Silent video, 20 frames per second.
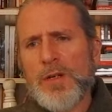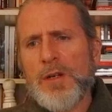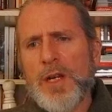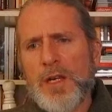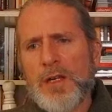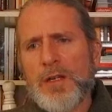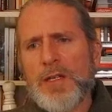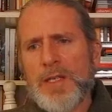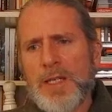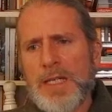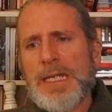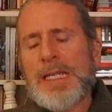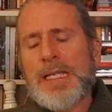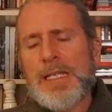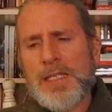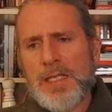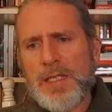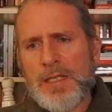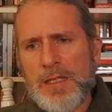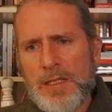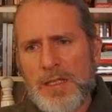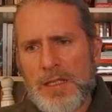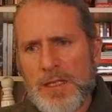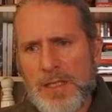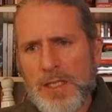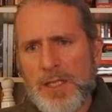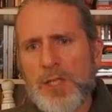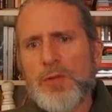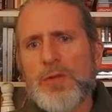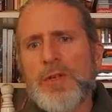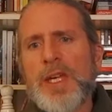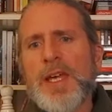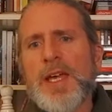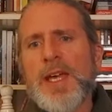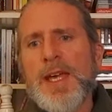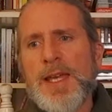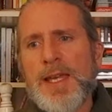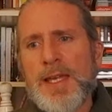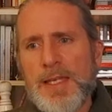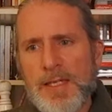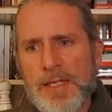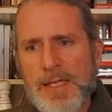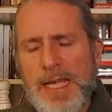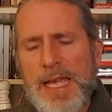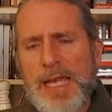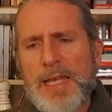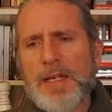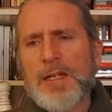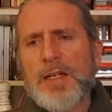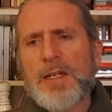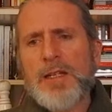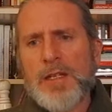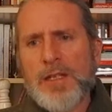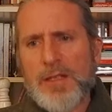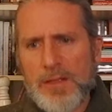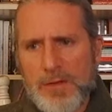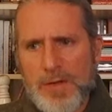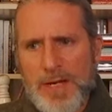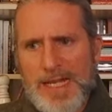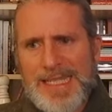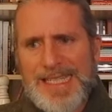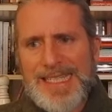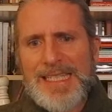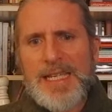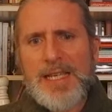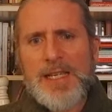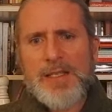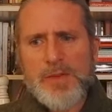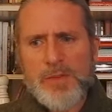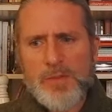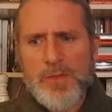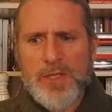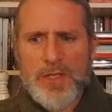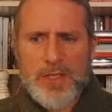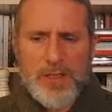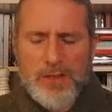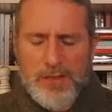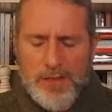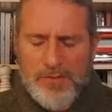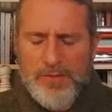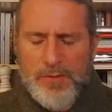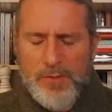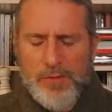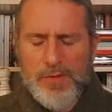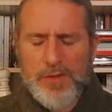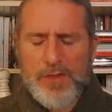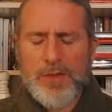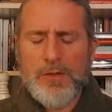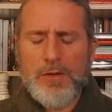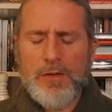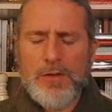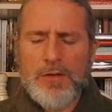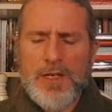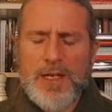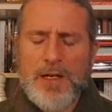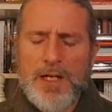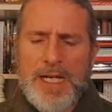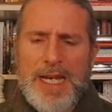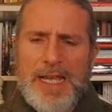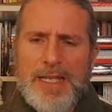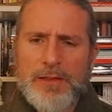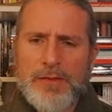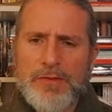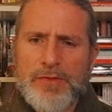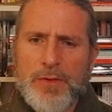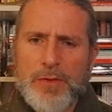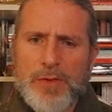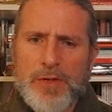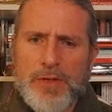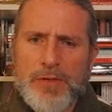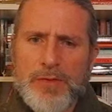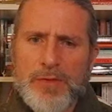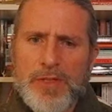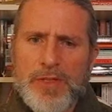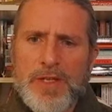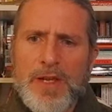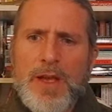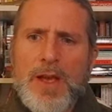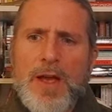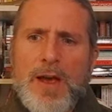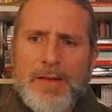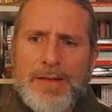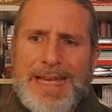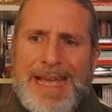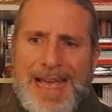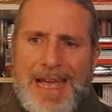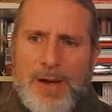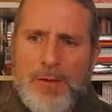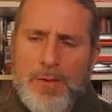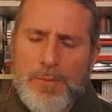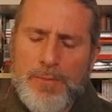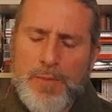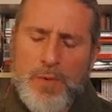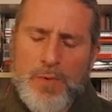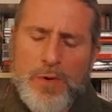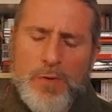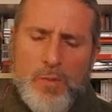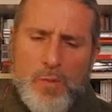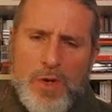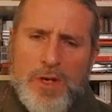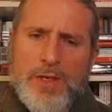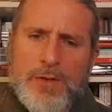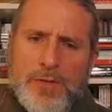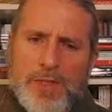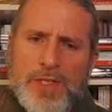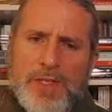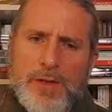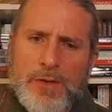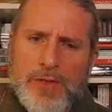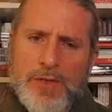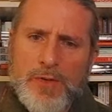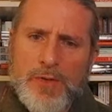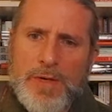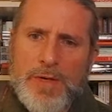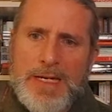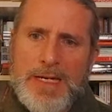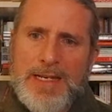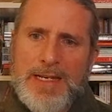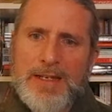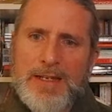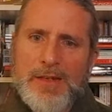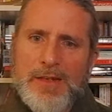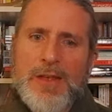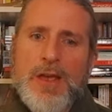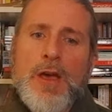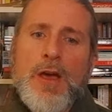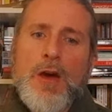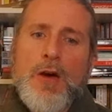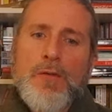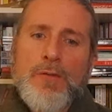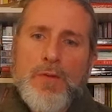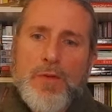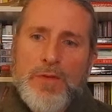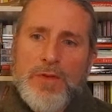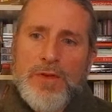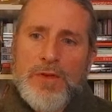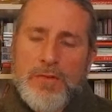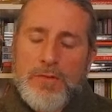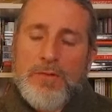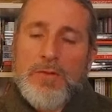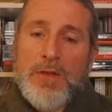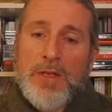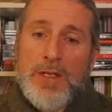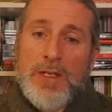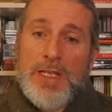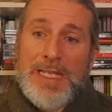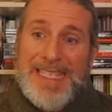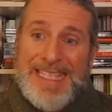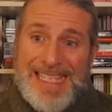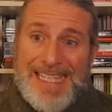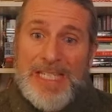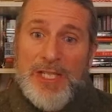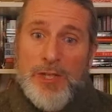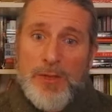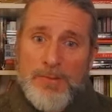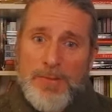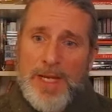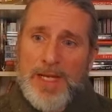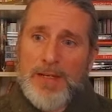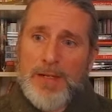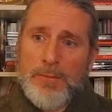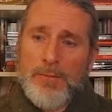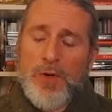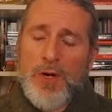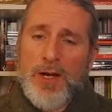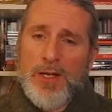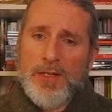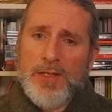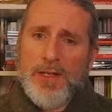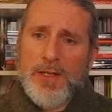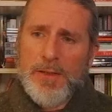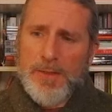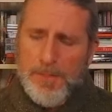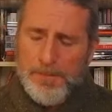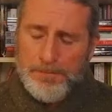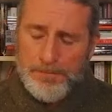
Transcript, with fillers: it is in the, in the UK and Canada and the United States, particularly focusing on on anglophone countries, how important what you see on screen is for the, the decision making process